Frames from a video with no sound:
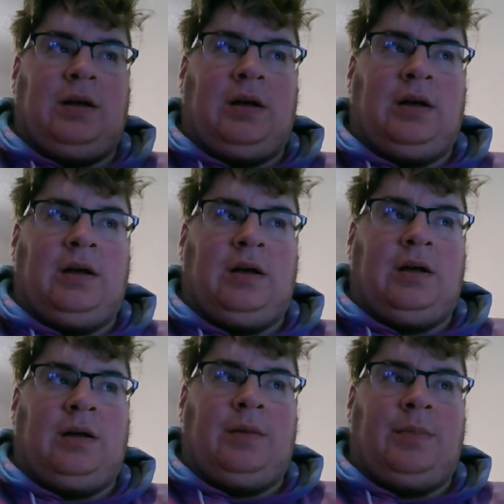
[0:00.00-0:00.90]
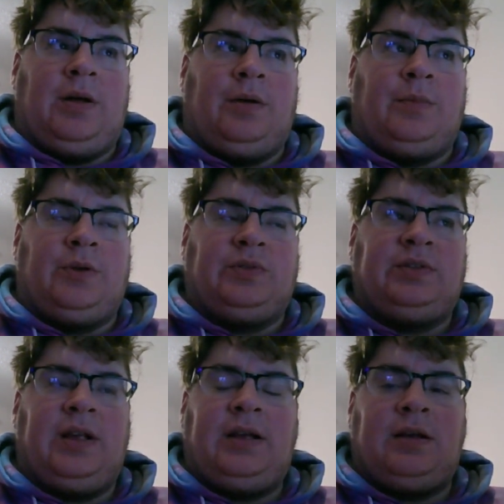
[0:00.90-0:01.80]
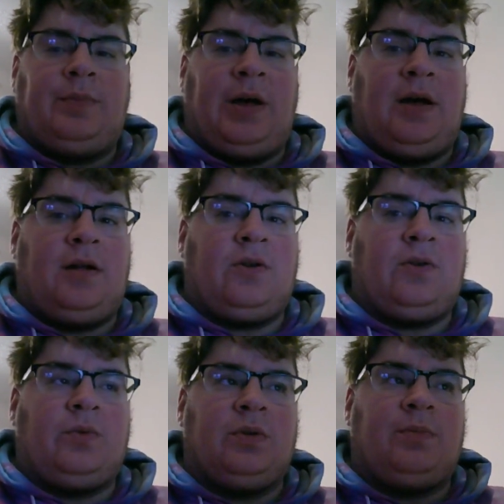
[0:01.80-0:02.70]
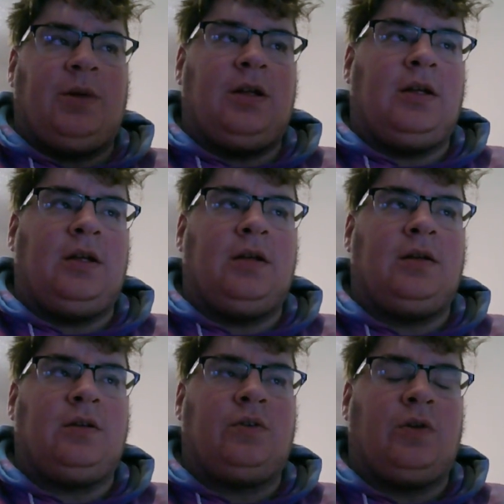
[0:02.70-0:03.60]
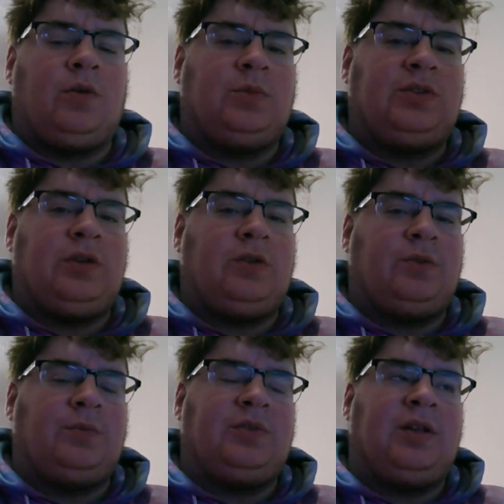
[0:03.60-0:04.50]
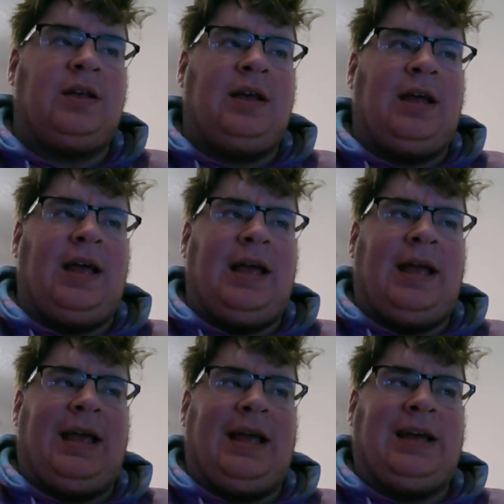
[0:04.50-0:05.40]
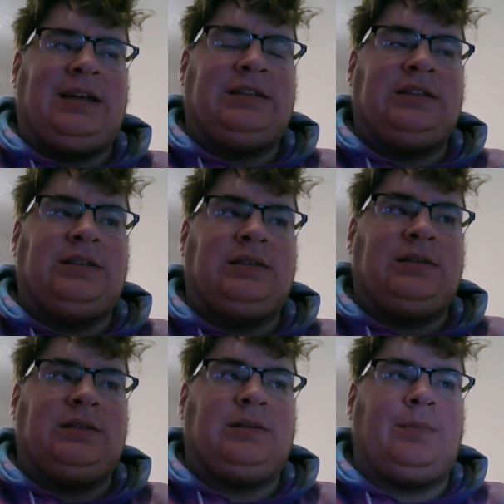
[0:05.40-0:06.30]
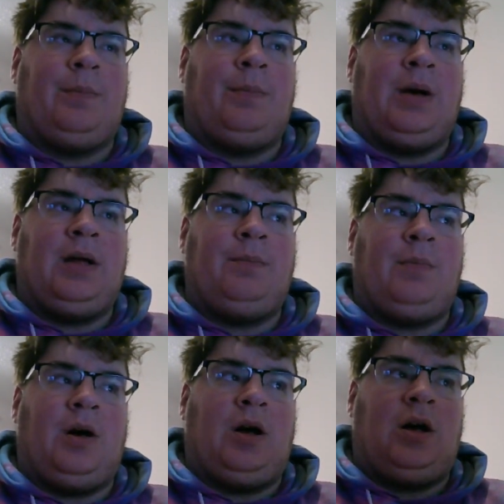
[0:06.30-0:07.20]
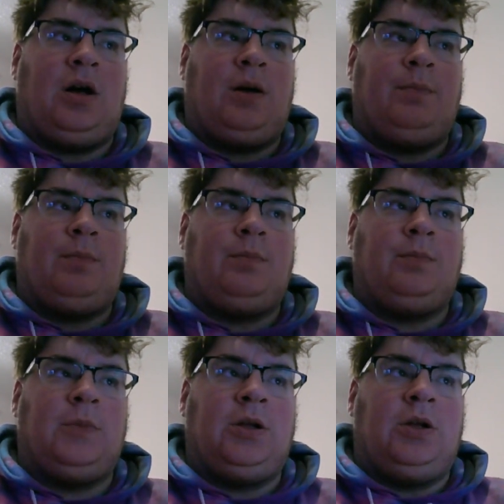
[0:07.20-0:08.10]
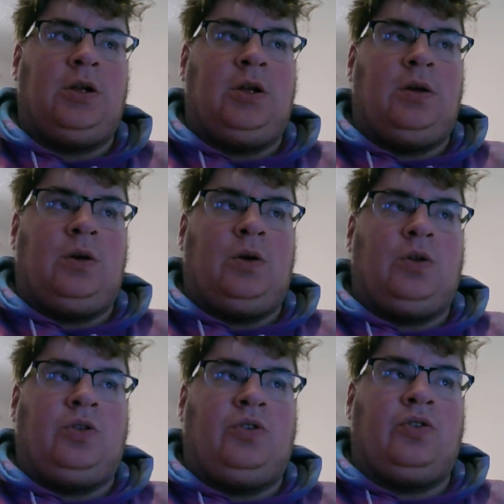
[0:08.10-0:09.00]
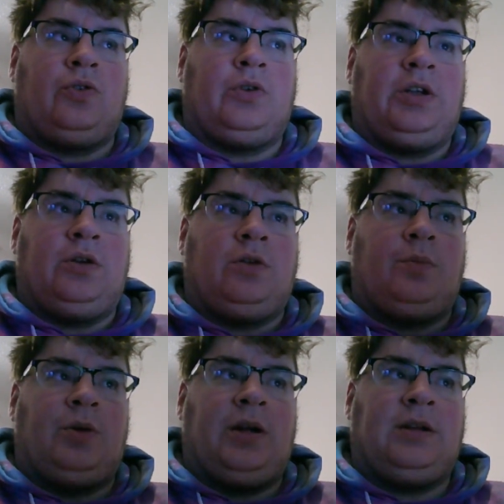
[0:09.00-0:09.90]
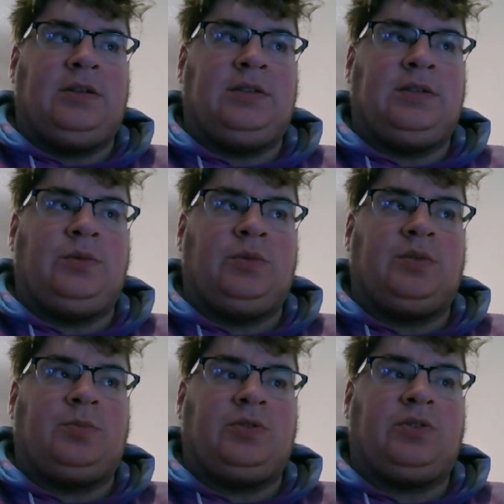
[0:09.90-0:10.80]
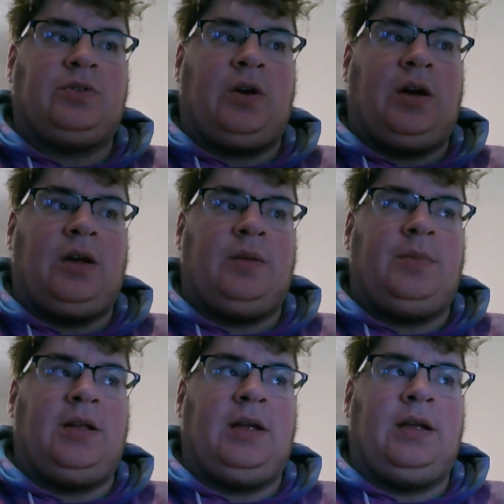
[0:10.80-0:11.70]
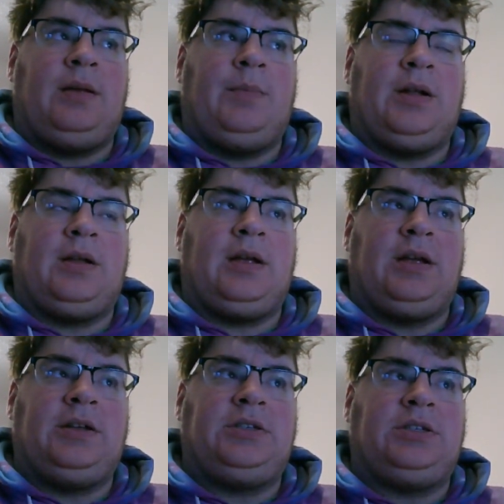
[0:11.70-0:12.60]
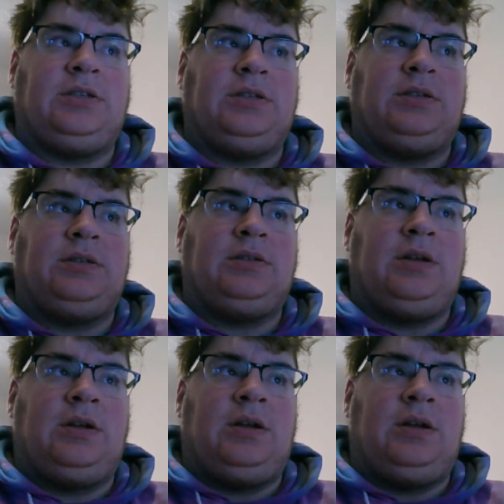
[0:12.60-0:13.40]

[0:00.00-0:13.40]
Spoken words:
a mosaic pattern with my chromosomes, and my mom during her pregnancy was prescribed a medication.